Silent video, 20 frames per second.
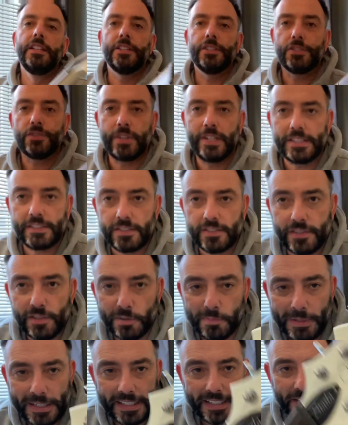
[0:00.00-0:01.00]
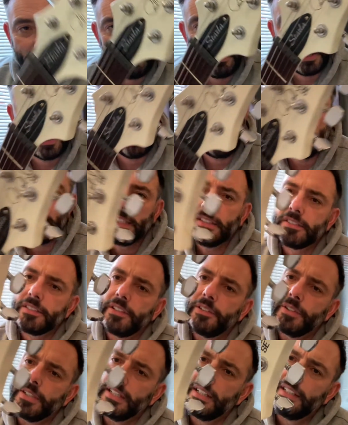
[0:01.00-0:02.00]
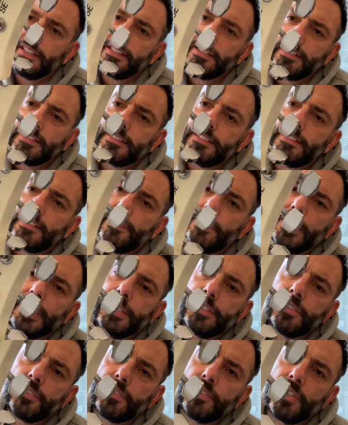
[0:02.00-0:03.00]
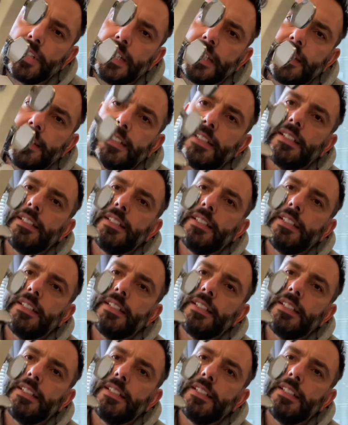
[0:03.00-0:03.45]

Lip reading: The strings are still bedding in by the way, so I've only just got it.